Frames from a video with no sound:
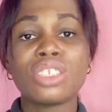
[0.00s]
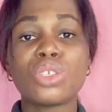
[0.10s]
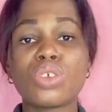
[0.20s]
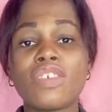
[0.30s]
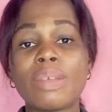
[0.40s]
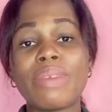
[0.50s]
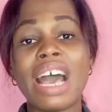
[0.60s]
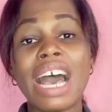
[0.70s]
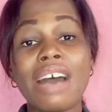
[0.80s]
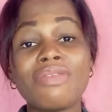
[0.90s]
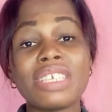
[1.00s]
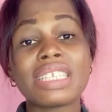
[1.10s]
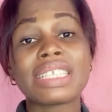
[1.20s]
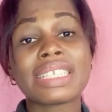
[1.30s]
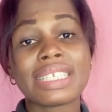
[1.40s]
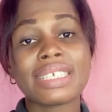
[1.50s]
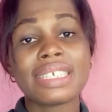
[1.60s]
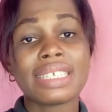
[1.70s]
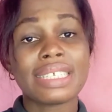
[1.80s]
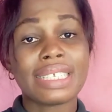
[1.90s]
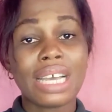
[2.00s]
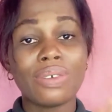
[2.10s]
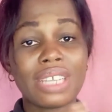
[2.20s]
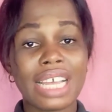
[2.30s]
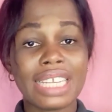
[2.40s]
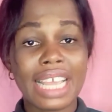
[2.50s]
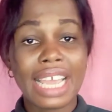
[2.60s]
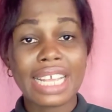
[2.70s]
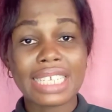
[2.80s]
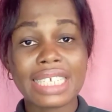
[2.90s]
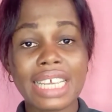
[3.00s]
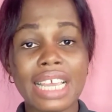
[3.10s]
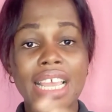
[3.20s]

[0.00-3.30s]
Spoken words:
The two of them have the t sound at the end.